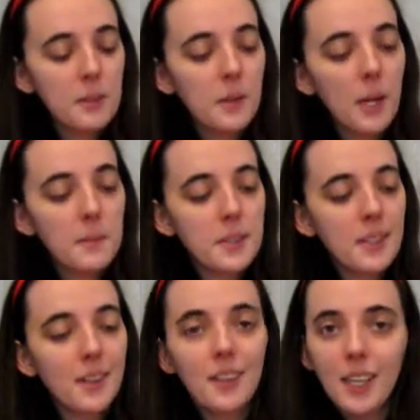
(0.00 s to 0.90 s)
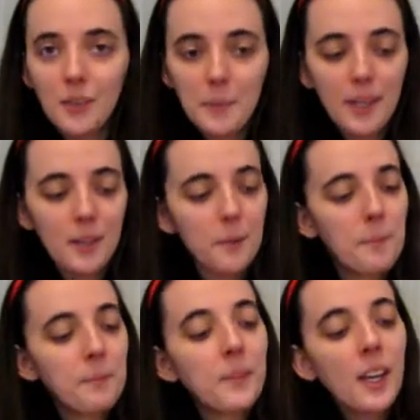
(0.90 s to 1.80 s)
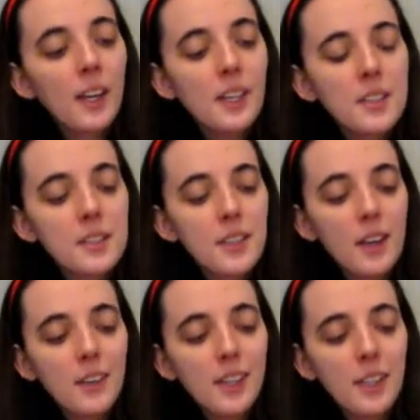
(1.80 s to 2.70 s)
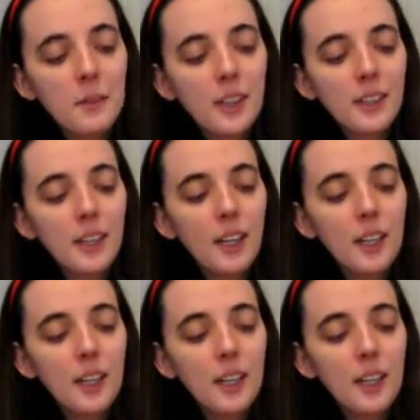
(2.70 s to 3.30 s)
Sometimes they're even better. So anyway,